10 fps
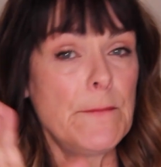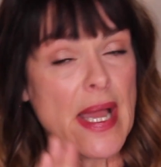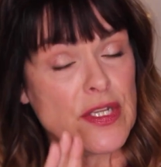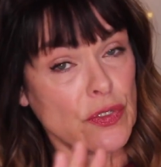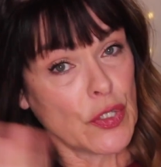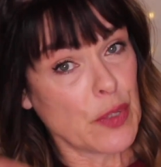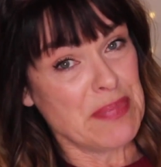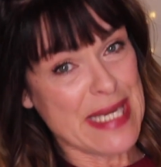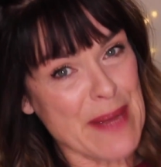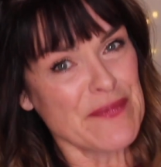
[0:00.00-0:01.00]
and you look
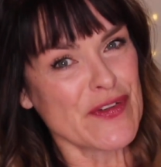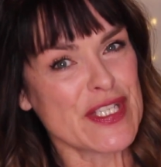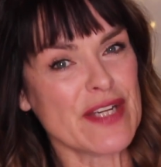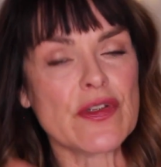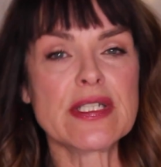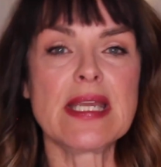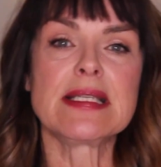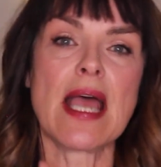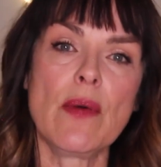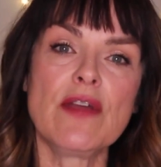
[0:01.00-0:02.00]
beat up for several
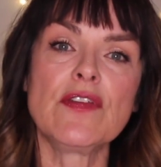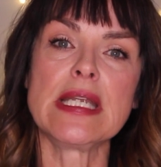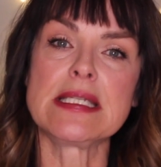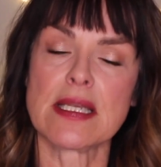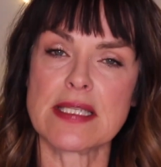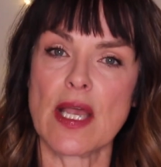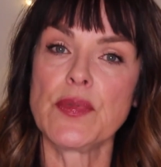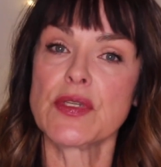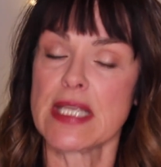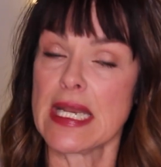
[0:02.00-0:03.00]
days. However, it does
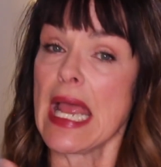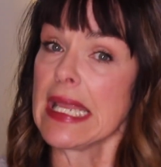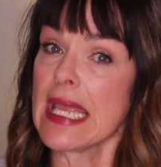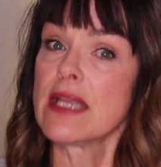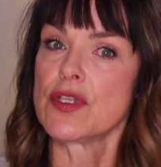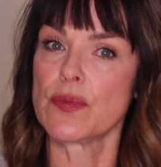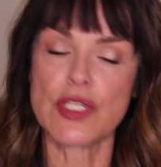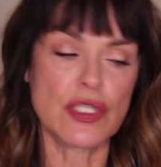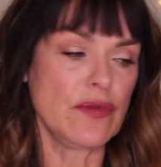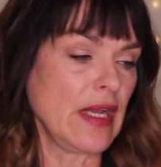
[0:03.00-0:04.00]
help your skin again to
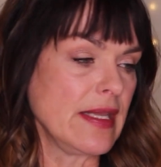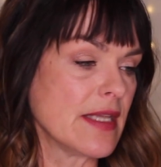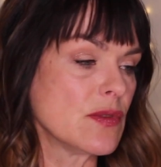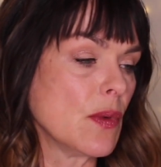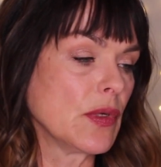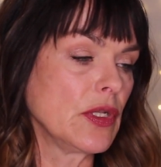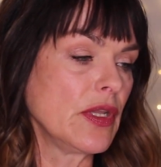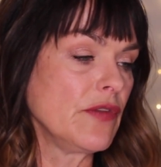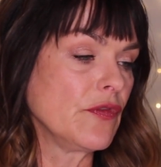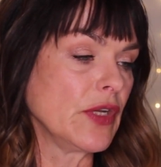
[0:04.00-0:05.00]
rejuvenate. That's what we're
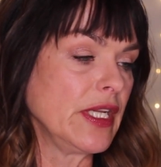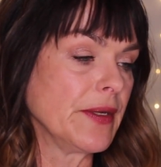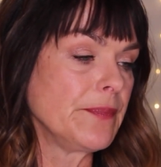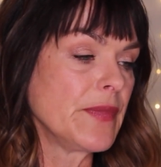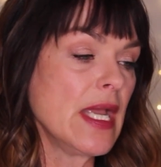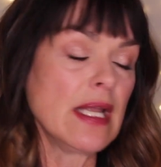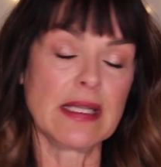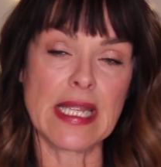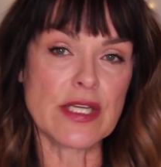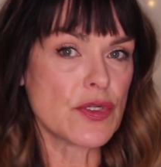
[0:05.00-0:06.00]
looking for here.
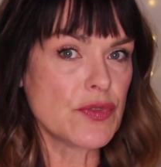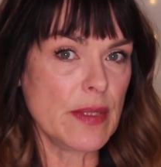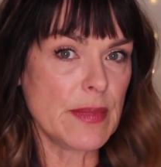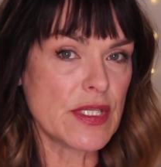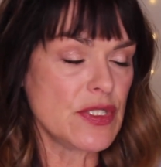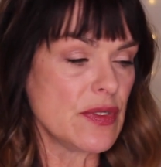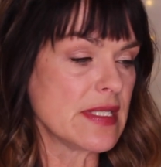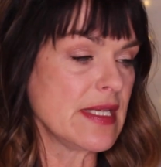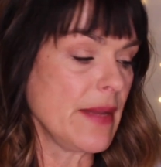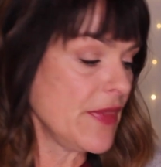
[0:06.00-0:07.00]
Laser treatments do the
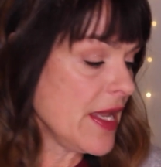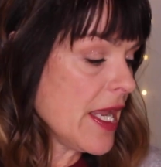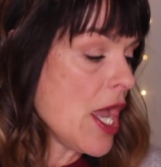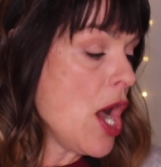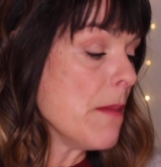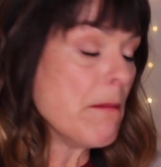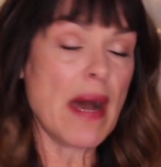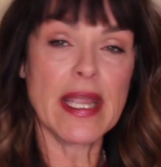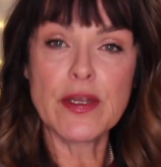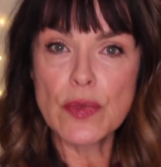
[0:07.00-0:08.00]
same thing.
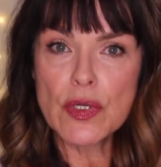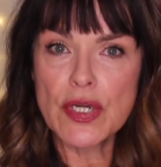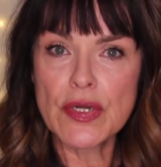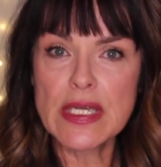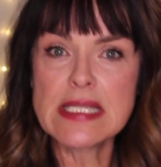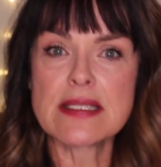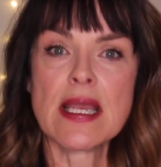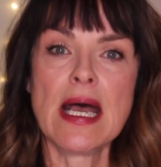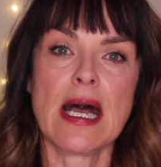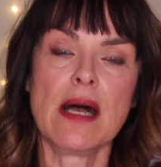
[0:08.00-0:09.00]
Microcurrents,
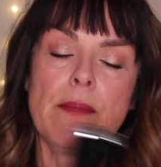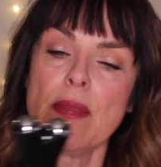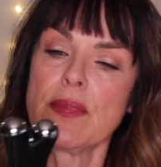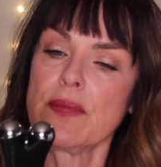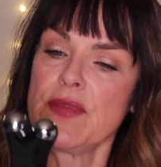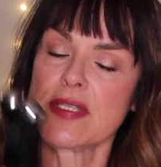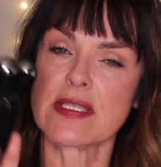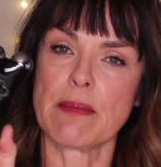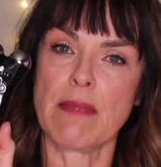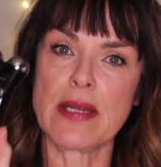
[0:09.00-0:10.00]
um, this
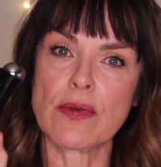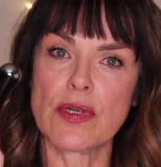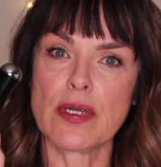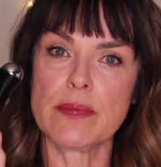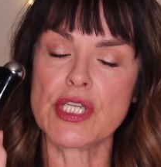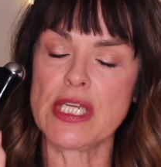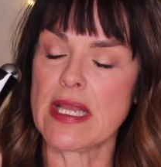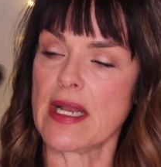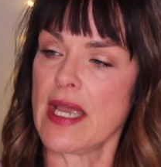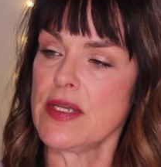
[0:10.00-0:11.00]
is a microcurrent machine
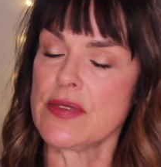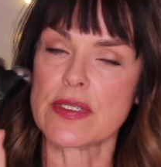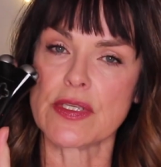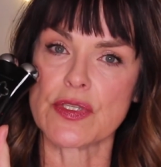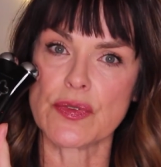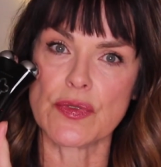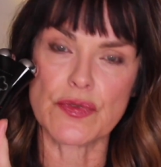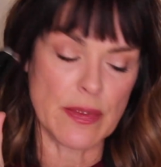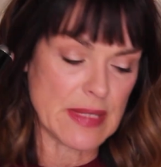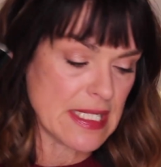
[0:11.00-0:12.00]
that I use. This is Truth
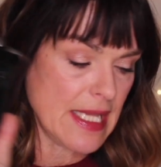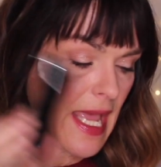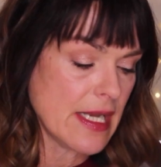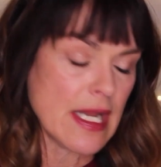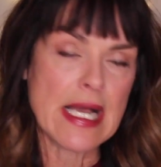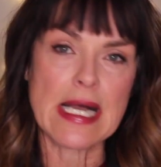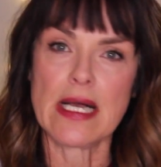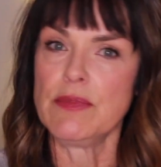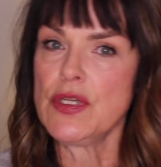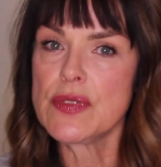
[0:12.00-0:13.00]
Treatments again.
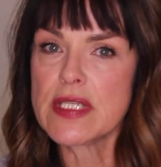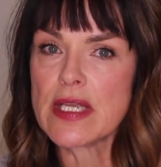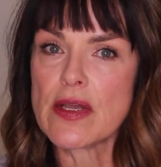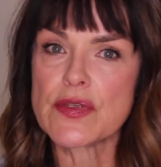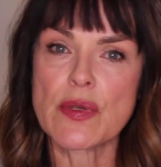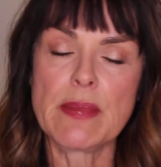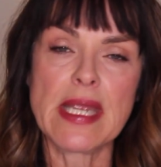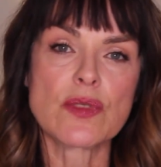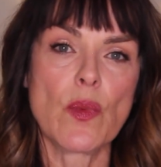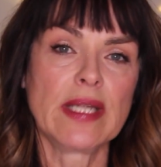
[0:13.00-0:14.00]
Um, Nu Skin also
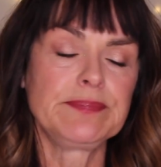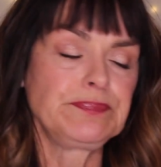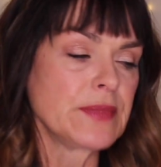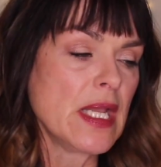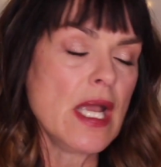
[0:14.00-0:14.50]
makes one.